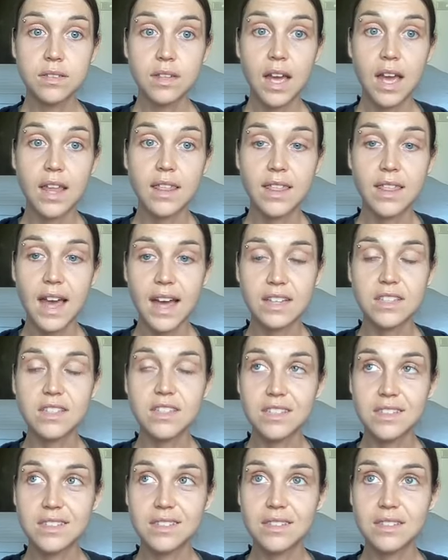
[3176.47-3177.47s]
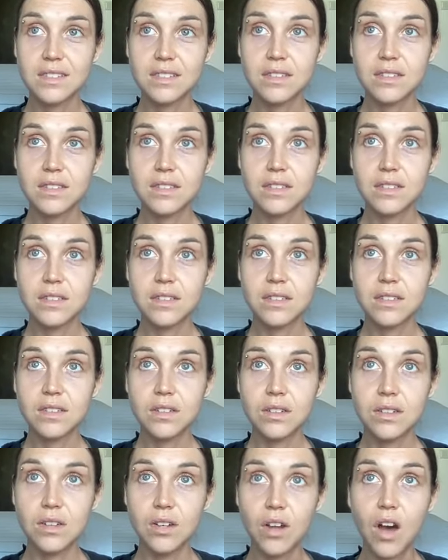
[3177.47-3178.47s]
And that's
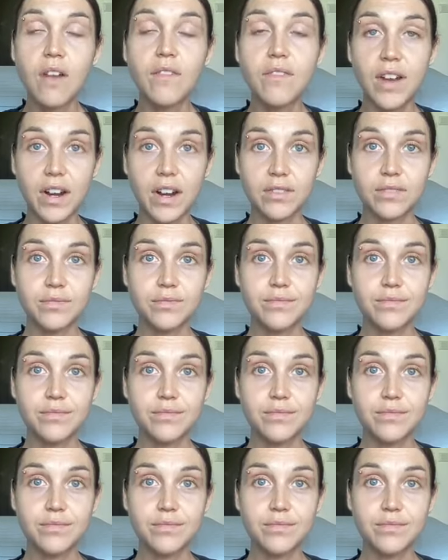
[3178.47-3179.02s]
not fair.